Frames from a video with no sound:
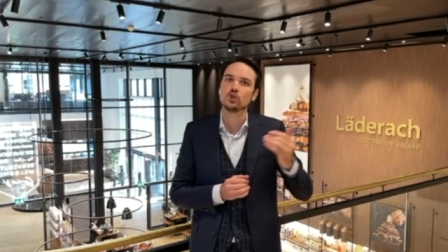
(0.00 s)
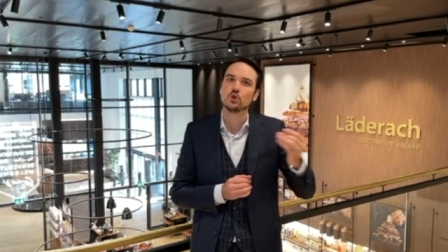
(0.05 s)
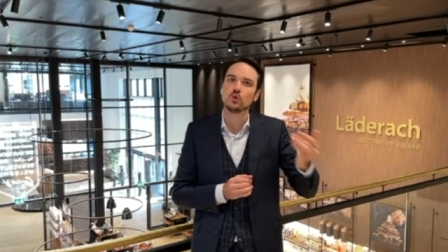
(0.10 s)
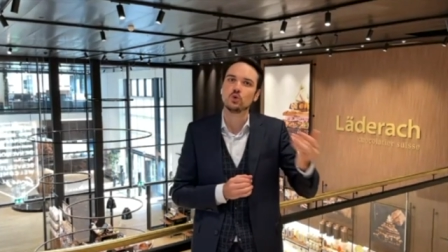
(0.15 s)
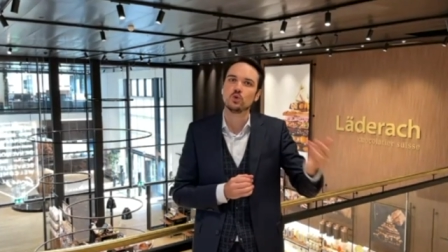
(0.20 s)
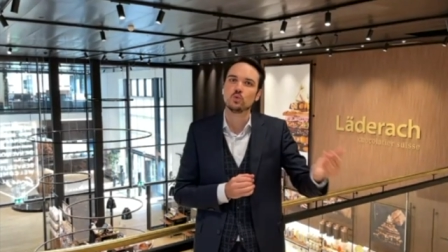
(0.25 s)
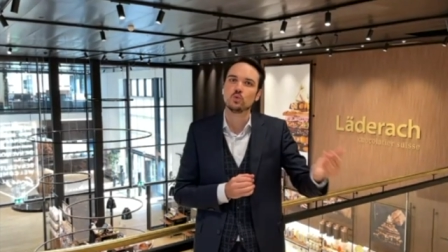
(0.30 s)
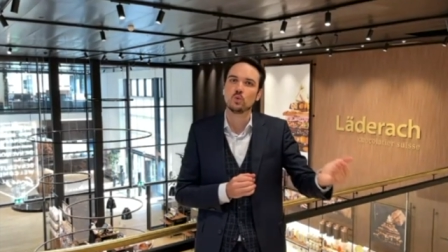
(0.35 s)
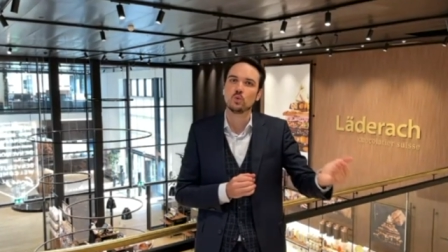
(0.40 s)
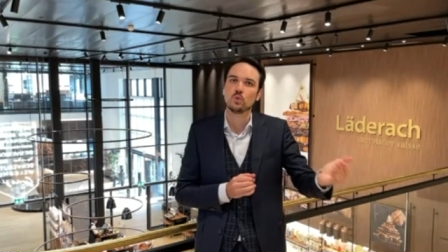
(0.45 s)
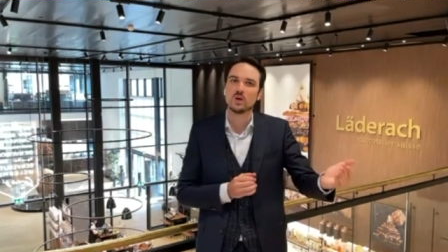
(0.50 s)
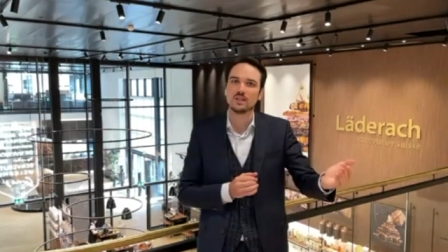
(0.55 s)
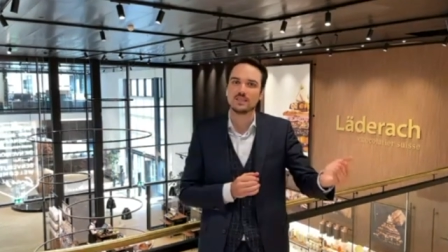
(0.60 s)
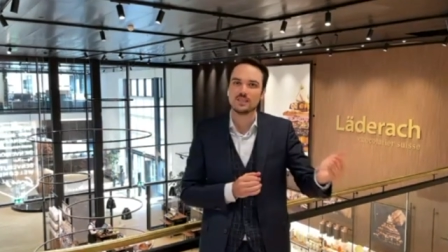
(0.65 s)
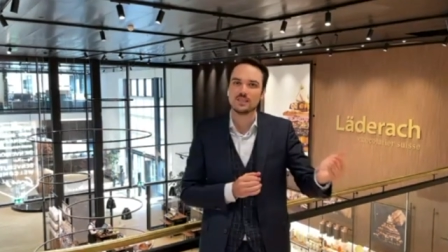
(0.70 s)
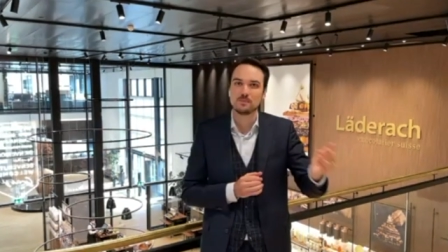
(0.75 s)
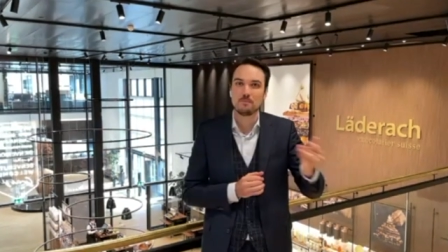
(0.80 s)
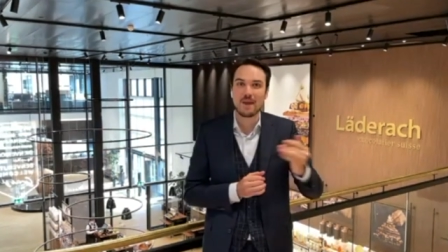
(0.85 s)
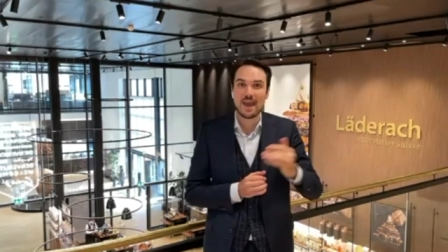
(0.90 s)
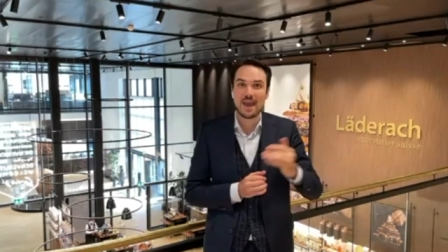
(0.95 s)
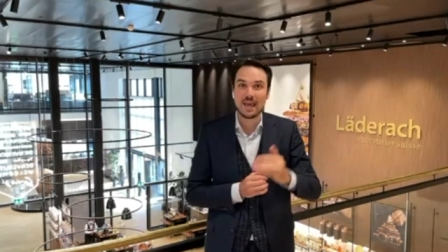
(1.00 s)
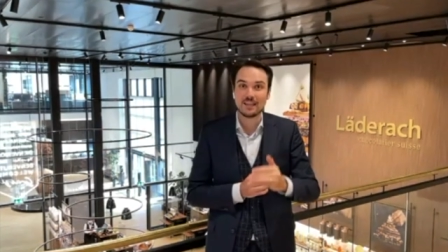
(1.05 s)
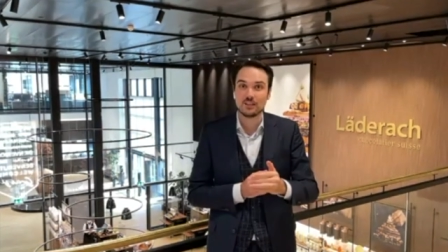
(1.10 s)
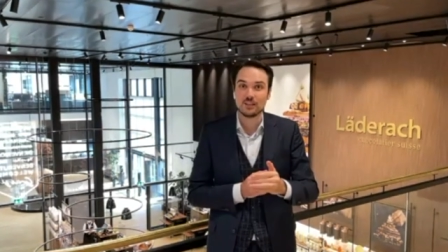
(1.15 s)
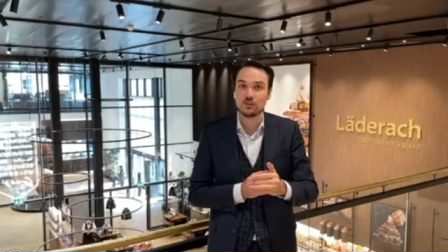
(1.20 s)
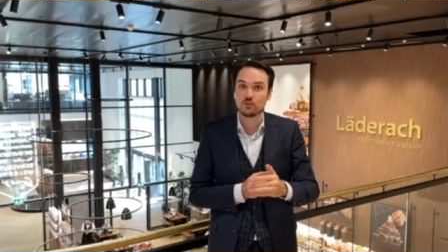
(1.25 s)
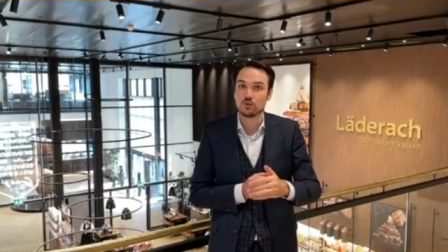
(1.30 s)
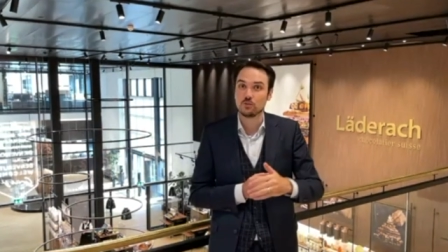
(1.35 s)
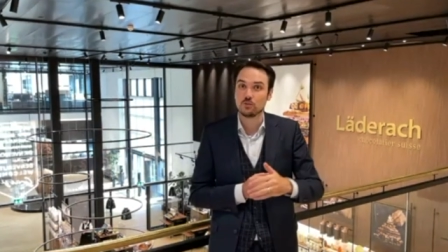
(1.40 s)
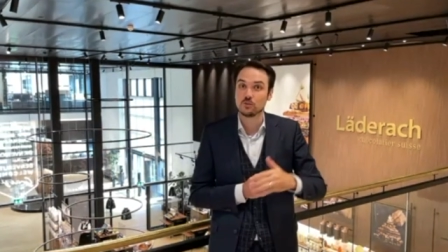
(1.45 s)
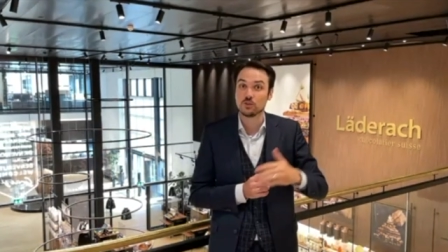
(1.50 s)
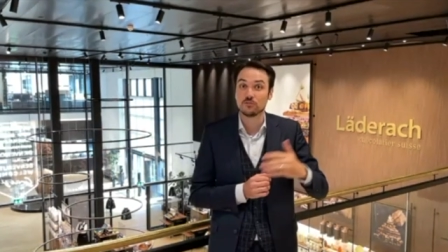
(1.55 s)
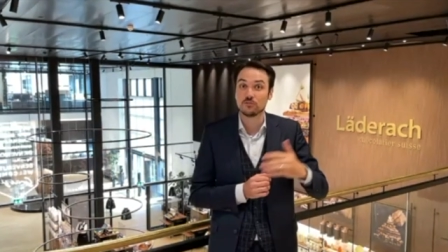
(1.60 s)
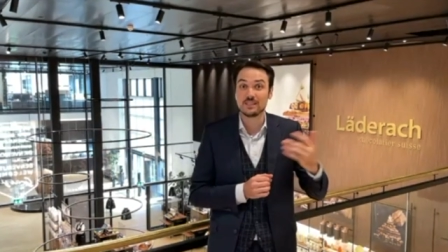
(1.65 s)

good what is bad in terms of